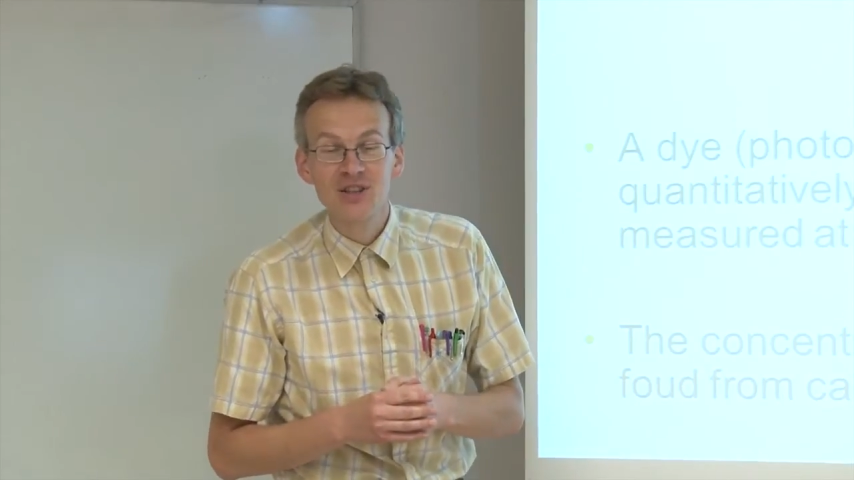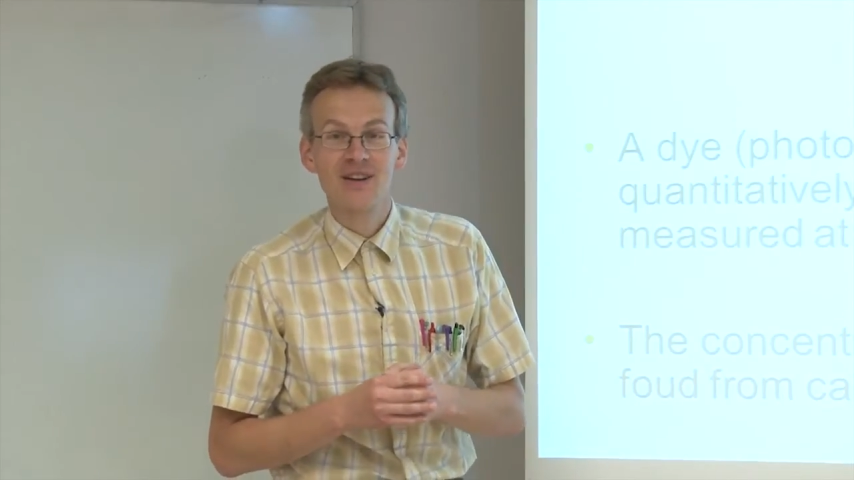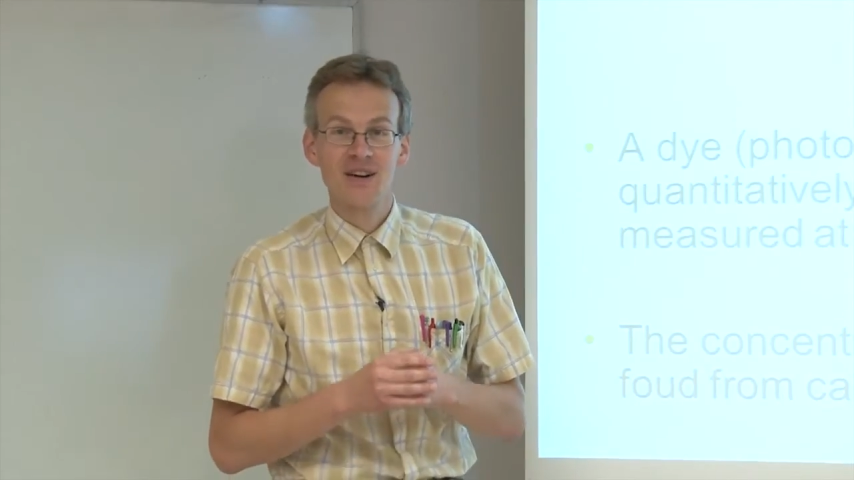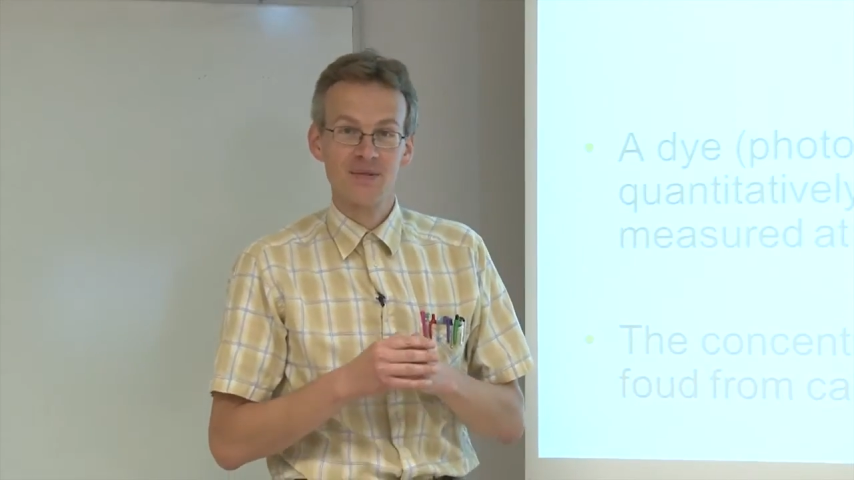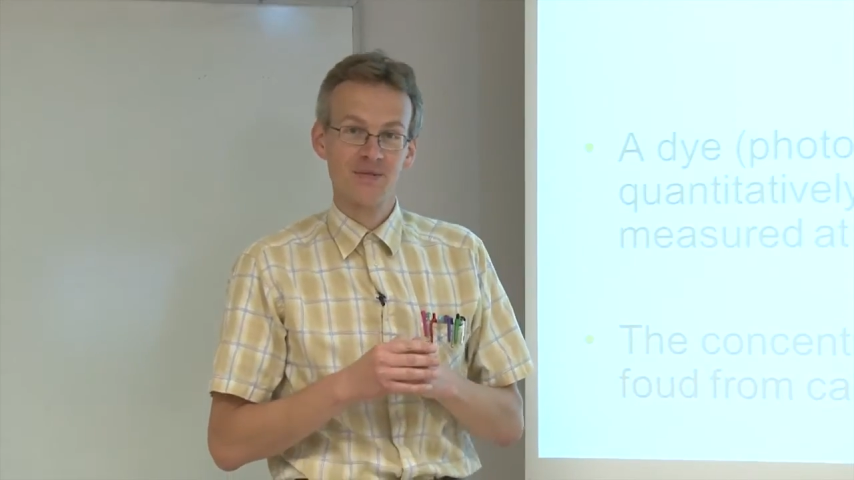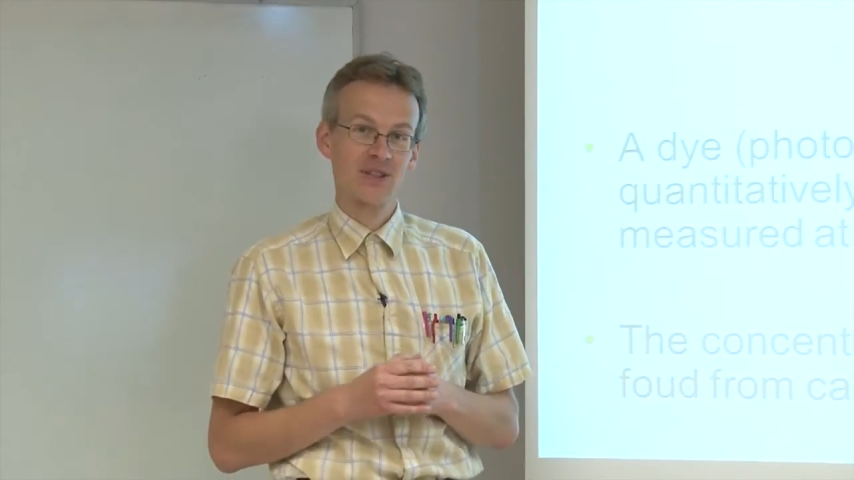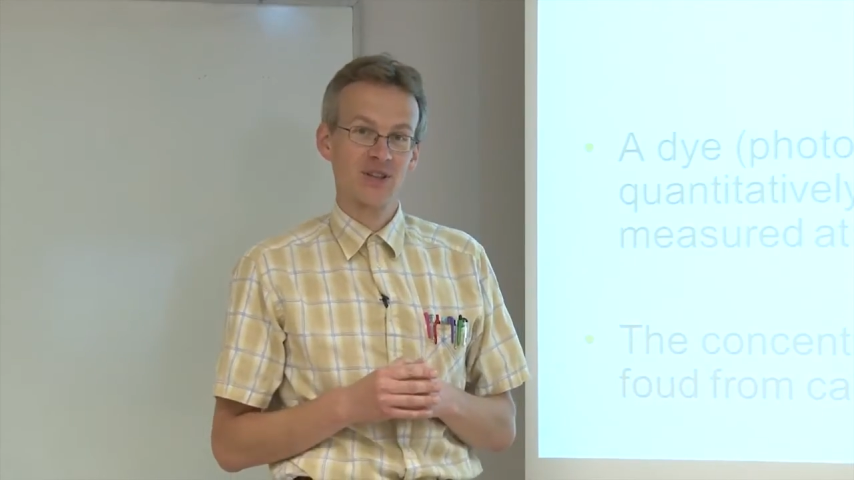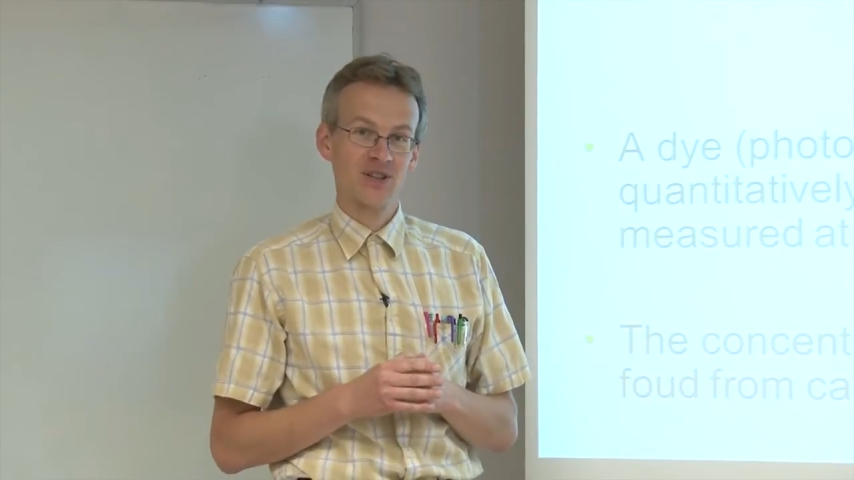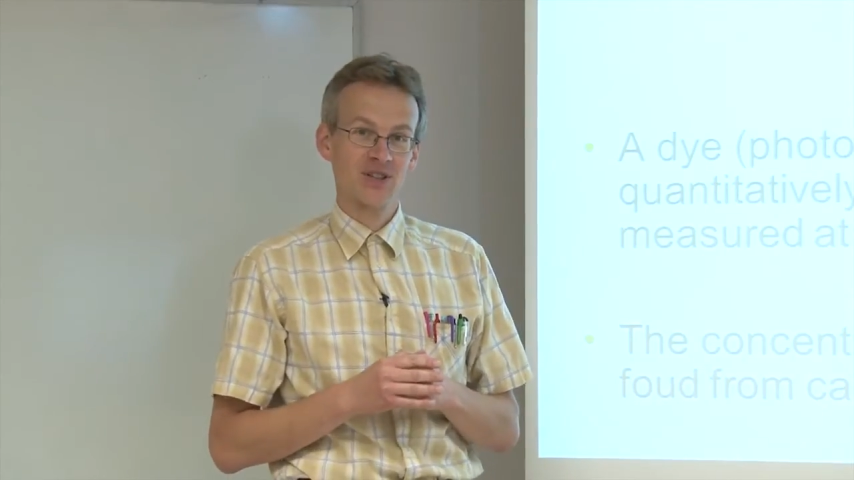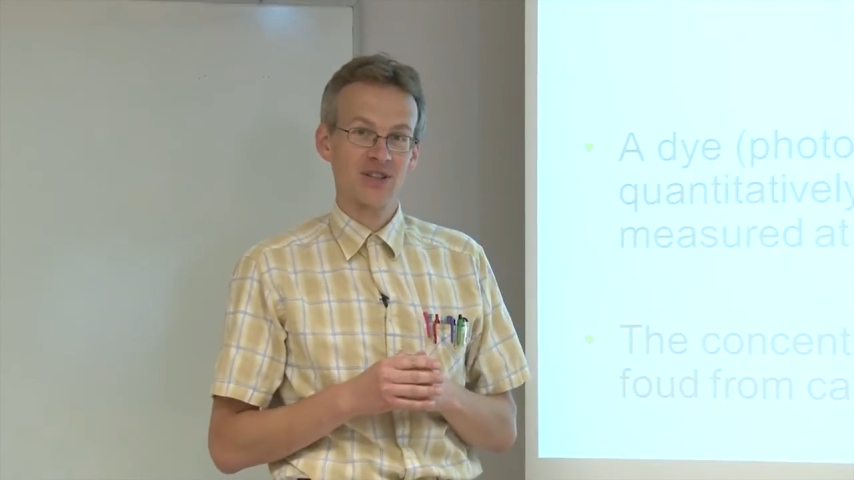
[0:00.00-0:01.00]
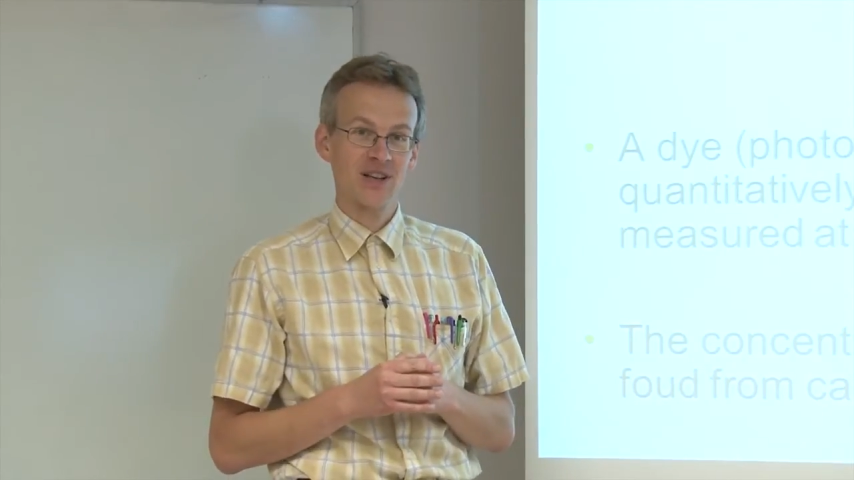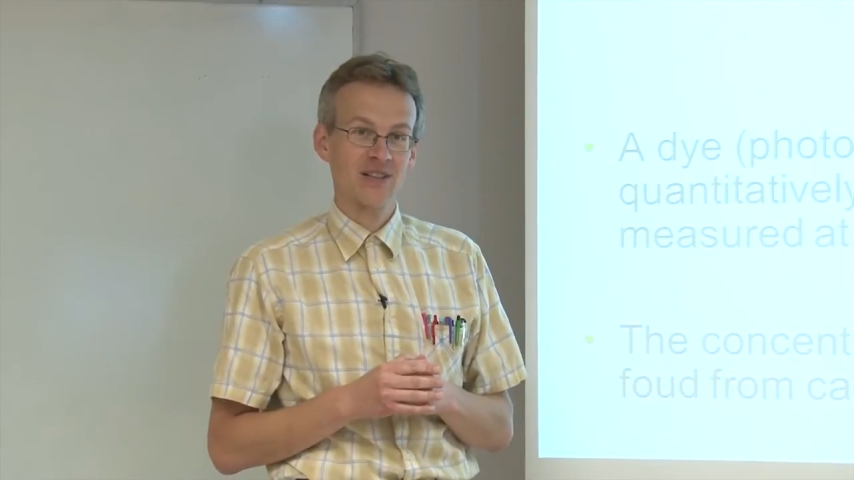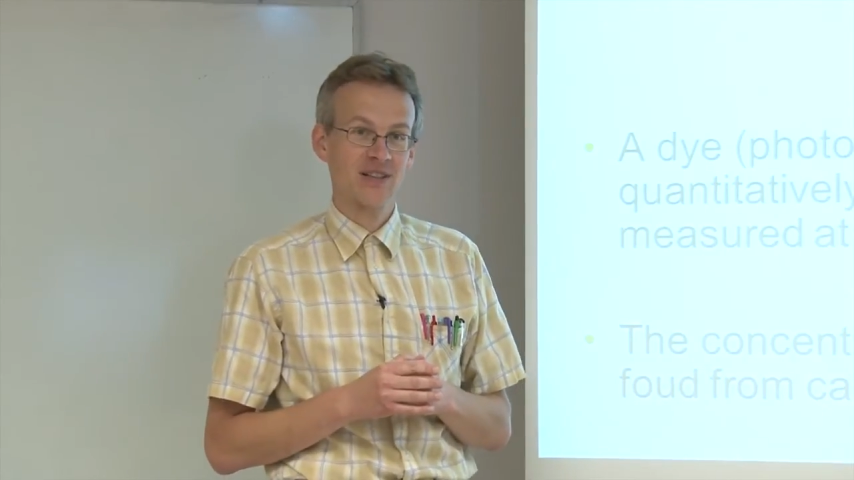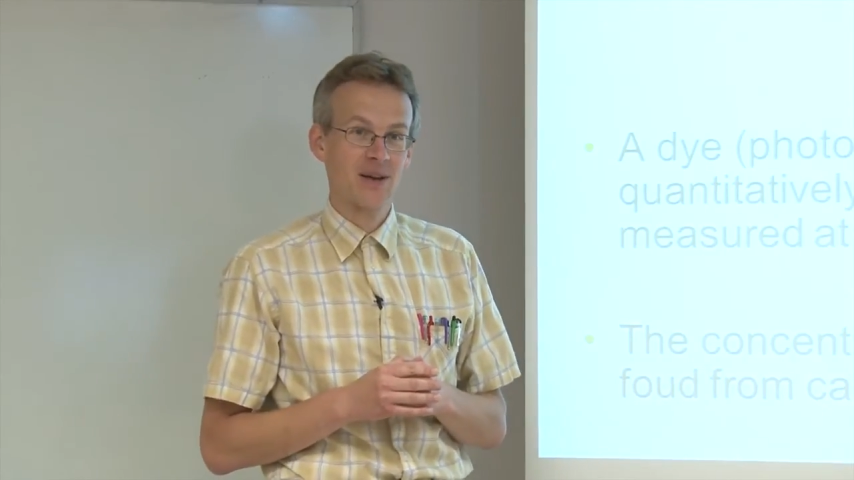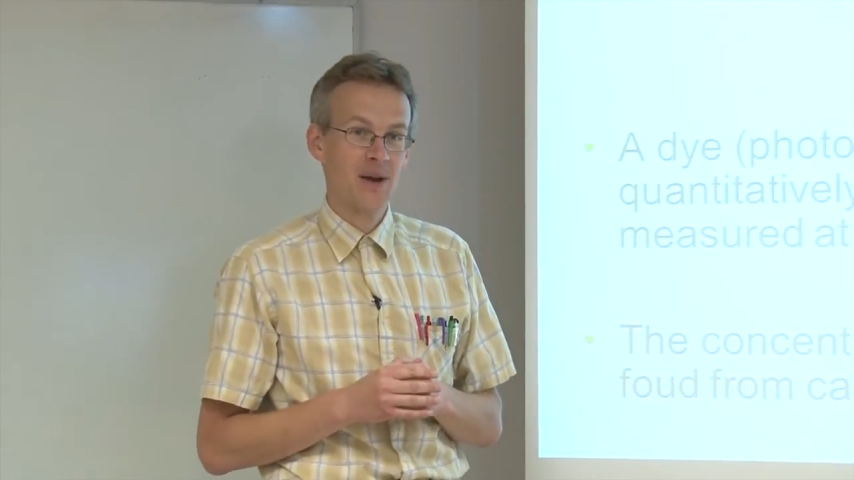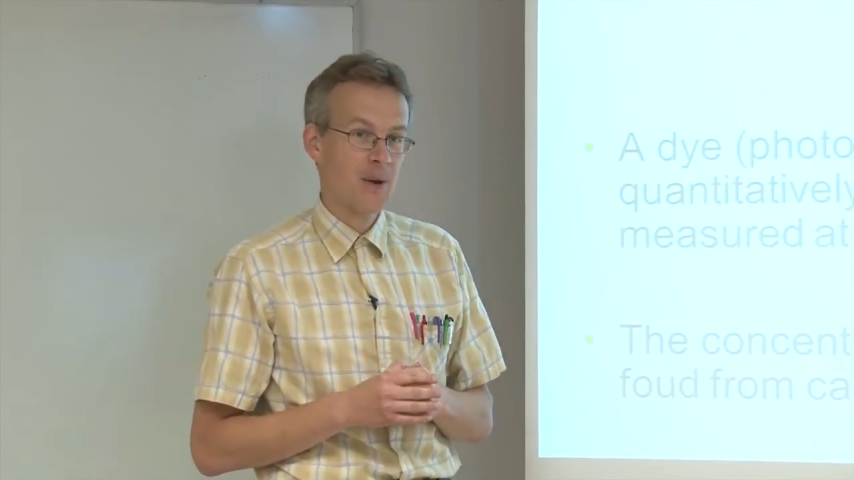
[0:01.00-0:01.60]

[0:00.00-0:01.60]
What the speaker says: graph is constructed,